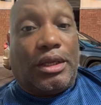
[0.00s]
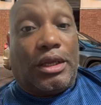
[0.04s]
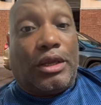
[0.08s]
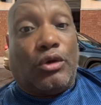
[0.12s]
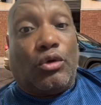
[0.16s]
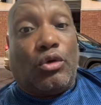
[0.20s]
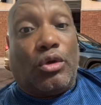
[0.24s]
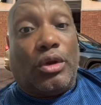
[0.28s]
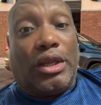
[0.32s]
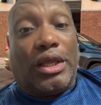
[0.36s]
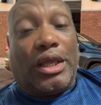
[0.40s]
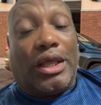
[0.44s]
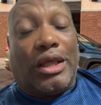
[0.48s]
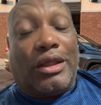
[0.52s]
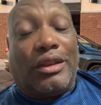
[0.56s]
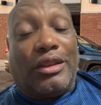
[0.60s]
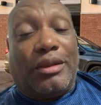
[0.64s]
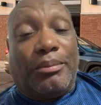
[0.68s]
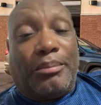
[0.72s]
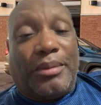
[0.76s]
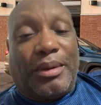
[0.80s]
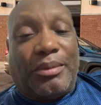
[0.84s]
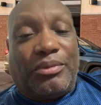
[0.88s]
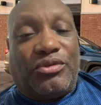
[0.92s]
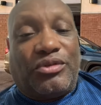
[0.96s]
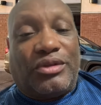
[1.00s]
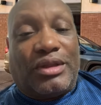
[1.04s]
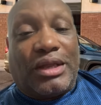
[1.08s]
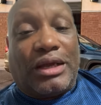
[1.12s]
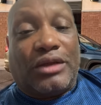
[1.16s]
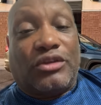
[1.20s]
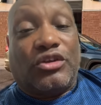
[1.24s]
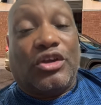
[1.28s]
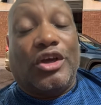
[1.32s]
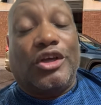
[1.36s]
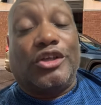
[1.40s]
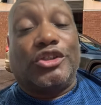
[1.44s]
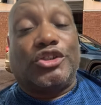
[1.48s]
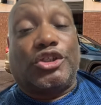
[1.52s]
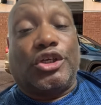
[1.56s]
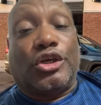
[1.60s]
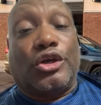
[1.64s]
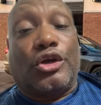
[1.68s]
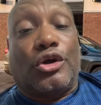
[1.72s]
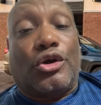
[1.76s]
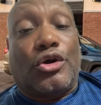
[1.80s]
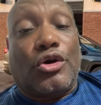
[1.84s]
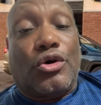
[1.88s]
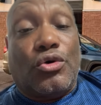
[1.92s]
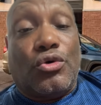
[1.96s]
and all the other mem stocks
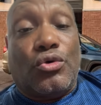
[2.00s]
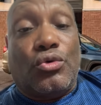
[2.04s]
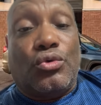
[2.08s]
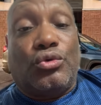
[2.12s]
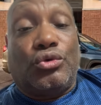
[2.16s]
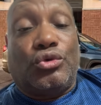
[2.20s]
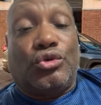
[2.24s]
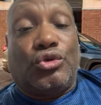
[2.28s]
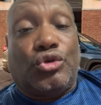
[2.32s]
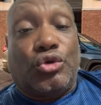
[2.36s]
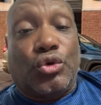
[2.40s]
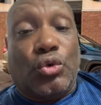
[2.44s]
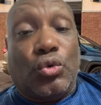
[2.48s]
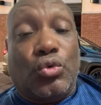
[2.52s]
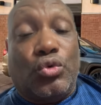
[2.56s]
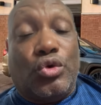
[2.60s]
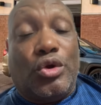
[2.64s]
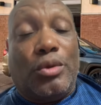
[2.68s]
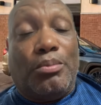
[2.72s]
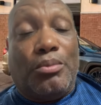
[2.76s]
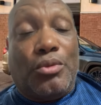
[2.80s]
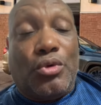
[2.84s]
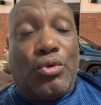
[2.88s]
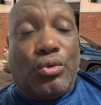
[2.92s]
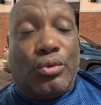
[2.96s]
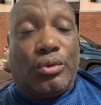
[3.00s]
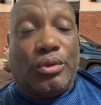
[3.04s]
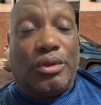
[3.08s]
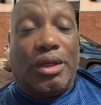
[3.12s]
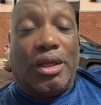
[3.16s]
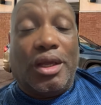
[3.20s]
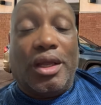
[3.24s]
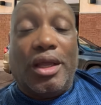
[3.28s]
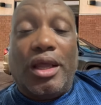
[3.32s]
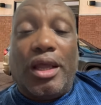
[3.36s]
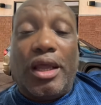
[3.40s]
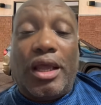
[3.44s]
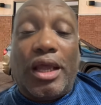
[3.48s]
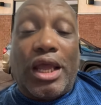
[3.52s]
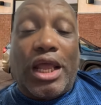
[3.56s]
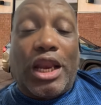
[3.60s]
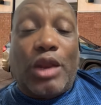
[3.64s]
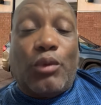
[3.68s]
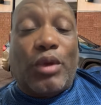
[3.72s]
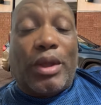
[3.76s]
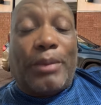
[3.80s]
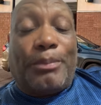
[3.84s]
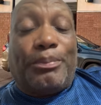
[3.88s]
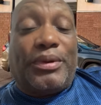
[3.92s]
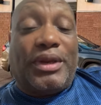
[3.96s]
should go to the moon.
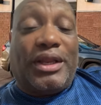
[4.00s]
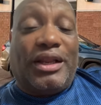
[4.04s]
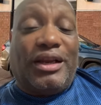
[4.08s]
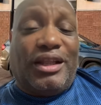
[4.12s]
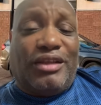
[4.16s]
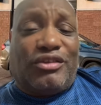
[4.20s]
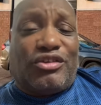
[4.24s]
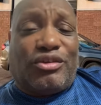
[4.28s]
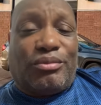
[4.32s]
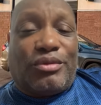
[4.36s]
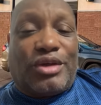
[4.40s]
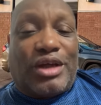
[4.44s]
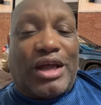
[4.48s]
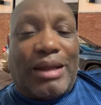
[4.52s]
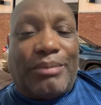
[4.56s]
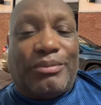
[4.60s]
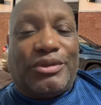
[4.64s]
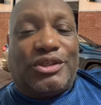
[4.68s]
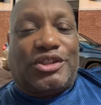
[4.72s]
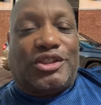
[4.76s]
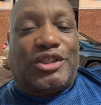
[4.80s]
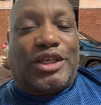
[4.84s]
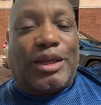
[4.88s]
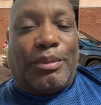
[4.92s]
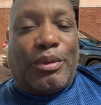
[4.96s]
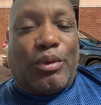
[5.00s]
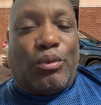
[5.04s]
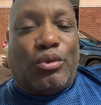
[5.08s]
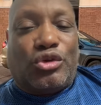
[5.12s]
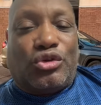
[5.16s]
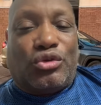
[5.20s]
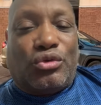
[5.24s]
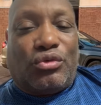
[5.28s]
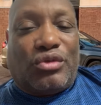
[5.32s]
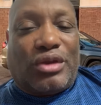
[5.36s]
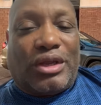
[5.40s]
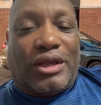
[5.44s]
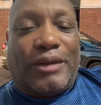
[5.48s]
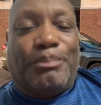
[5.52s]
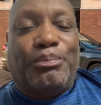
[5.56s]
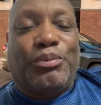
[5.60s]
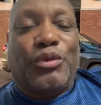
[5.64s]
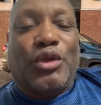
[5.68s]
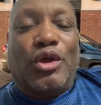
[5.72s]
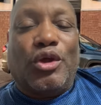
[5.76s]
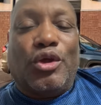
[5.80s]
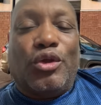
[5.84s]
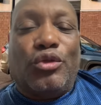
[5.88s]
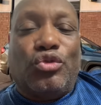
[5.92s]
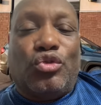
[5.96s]
Anyway, please leave some comments. Tell me what you think.
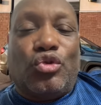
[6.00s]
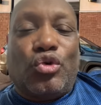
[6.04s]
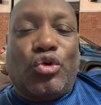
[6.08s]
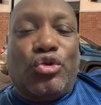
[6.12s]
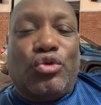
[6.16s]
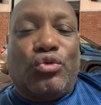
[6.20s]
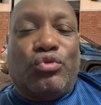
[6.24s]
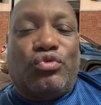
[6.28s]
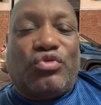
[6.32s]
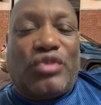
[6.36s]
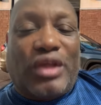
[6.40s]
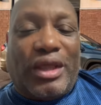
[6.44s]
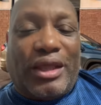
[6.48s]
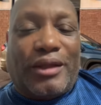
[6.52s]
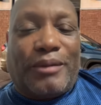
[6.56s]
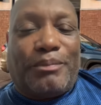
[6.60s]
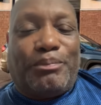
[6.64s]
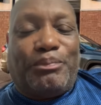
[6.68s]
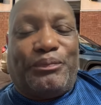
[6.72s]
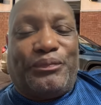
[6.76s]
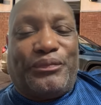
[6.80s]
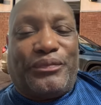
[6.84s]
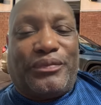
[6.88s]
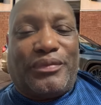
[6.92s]
Do you think